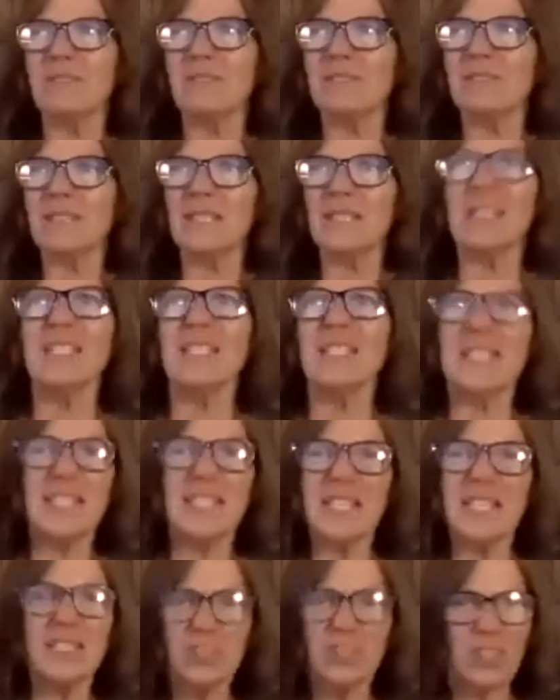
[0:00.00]
ET
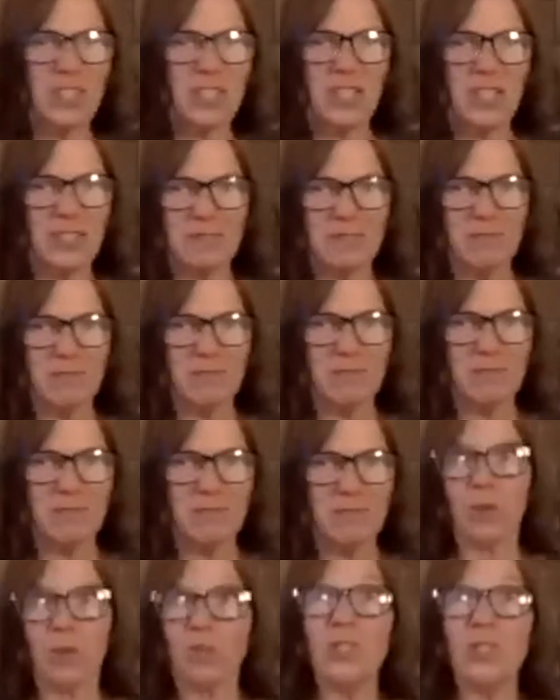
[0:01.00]
looking
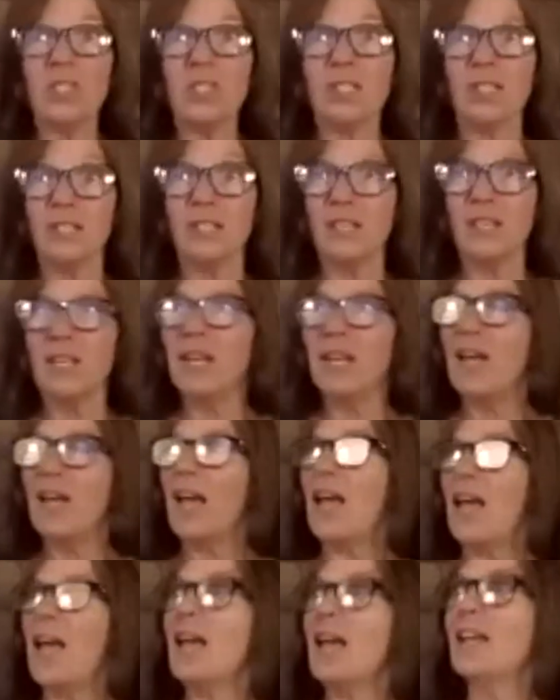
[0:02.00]
birds.
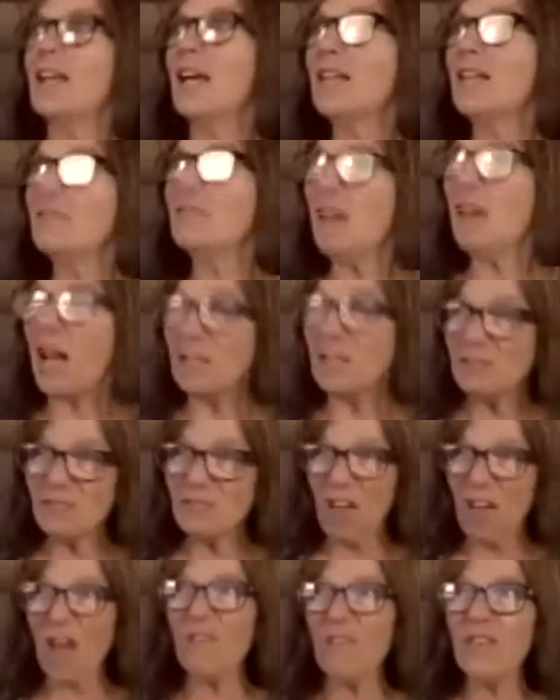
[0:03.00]
And I
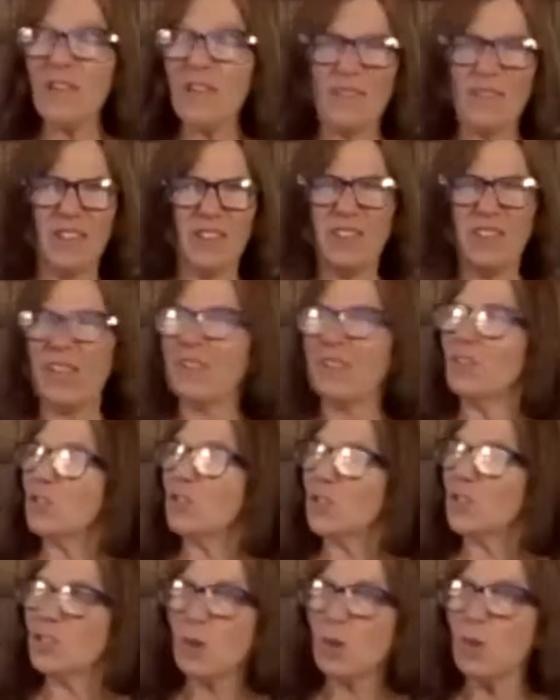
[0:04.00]
love, and they're
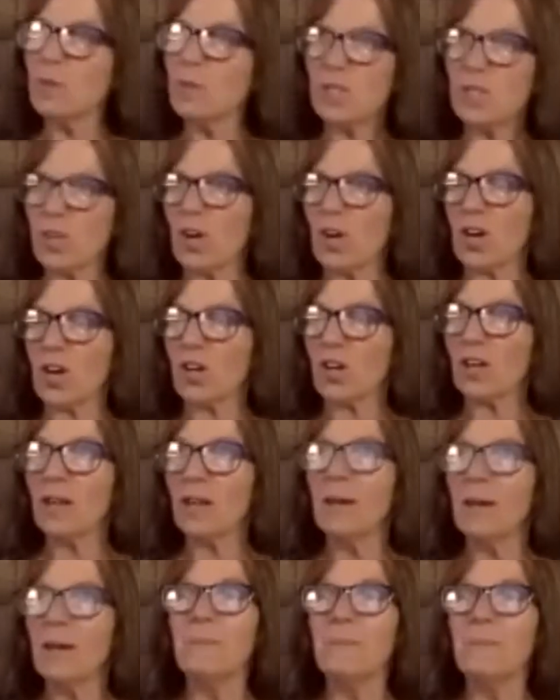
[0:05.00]
so bizarre.
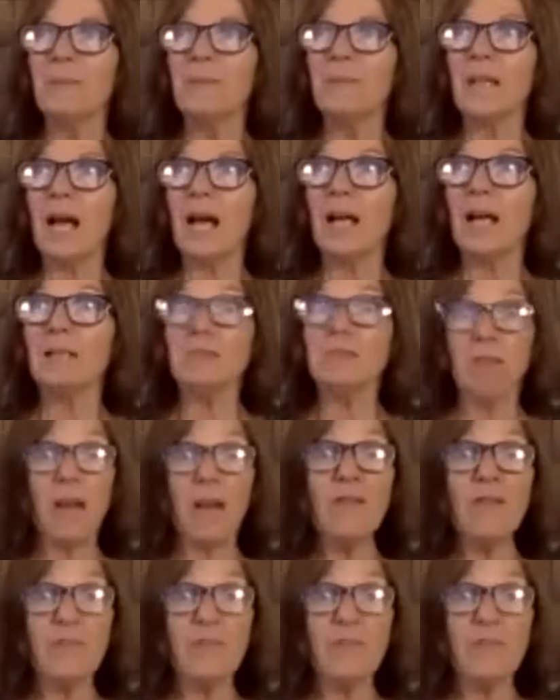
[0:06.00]
I love